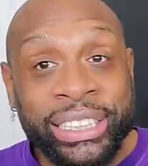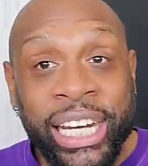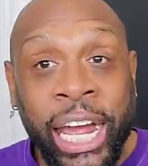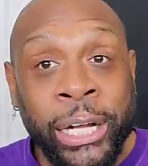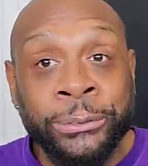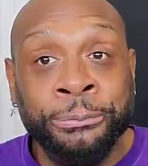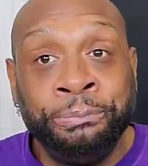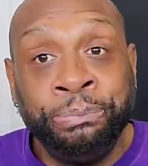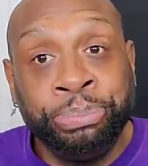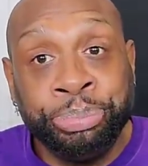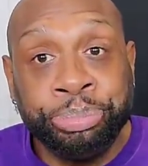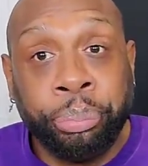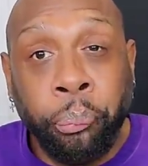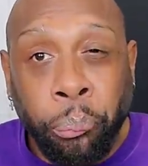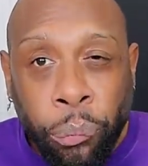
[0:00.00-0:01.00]
today?
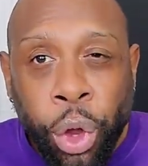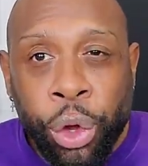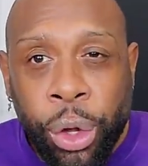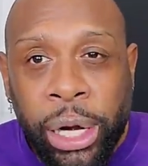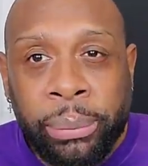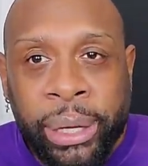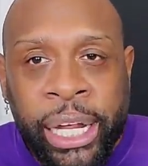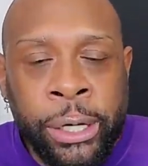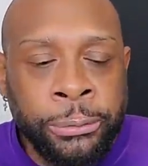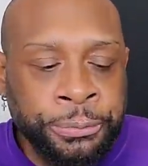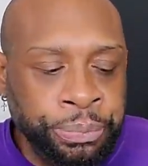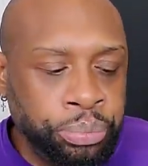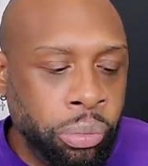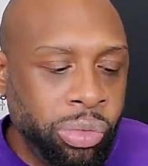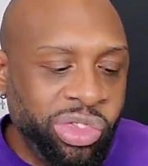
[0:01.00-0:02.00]
You know what I
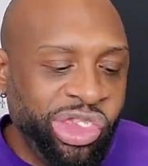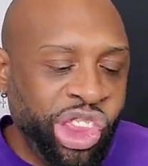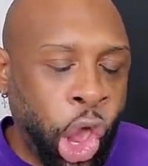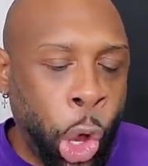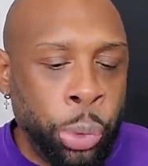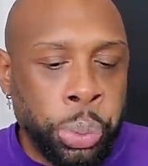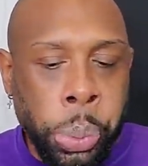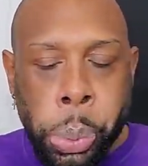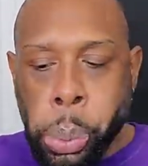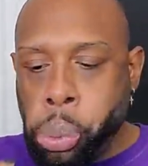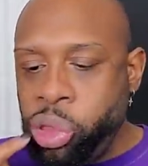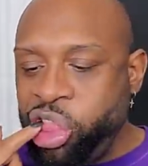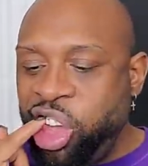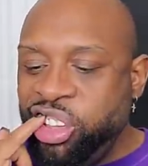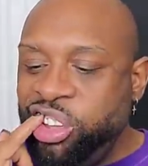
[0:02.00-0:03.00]
mean?
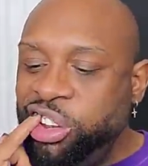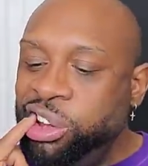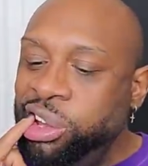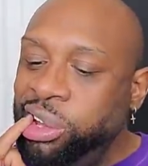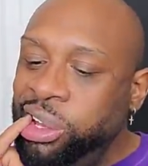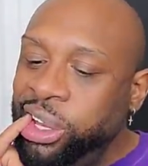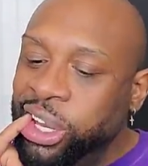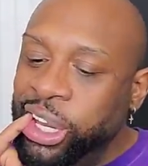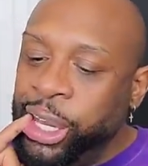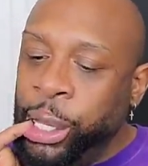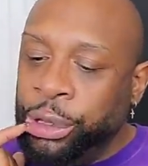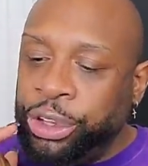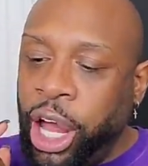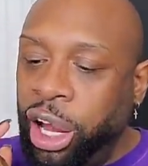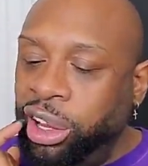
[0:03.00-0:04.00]
Mm-hmm.
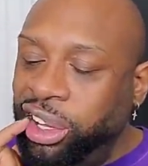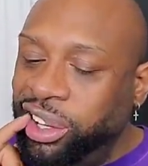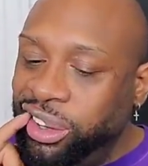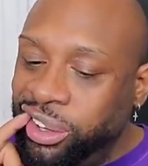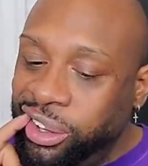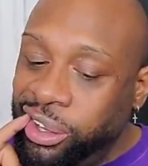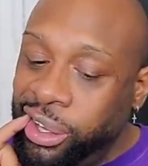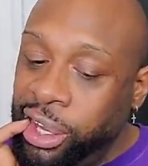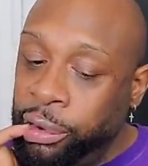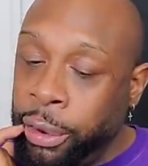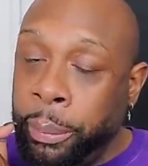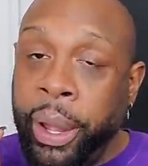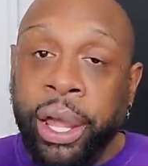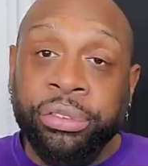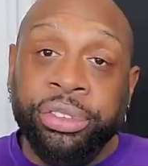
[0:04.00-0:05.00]
So if
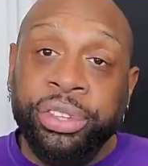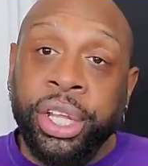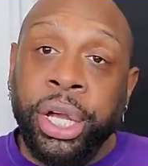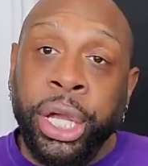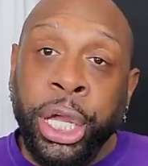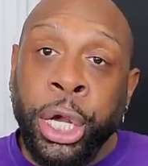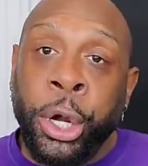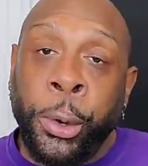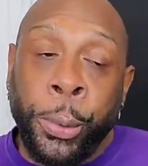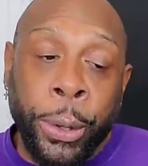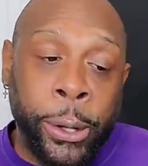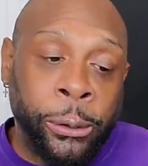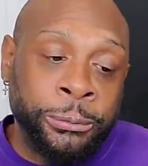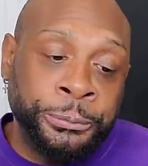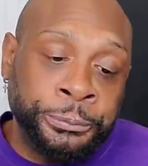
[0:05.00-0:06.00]
your parents are still here,
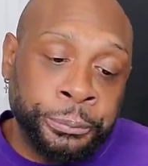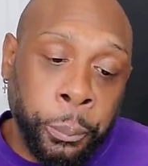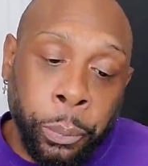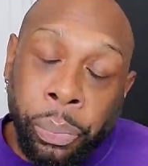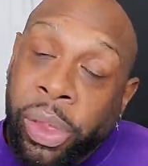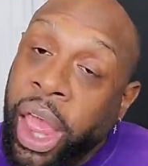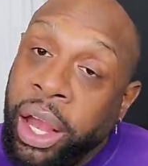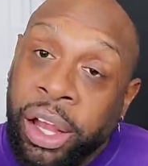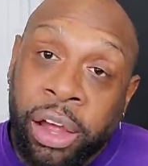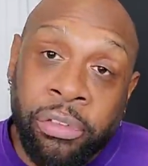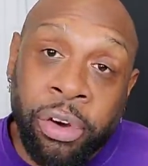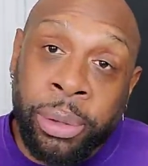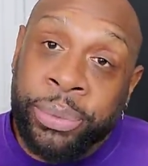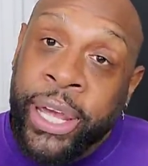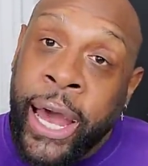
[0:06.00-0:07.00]

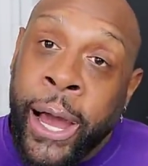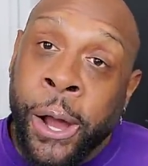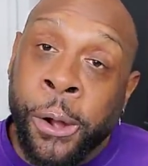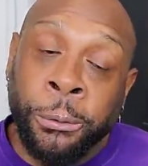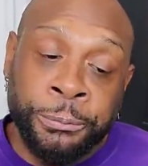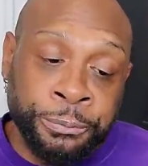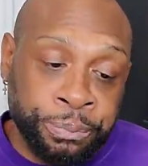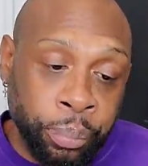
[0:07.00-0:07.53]
love on them, y'all.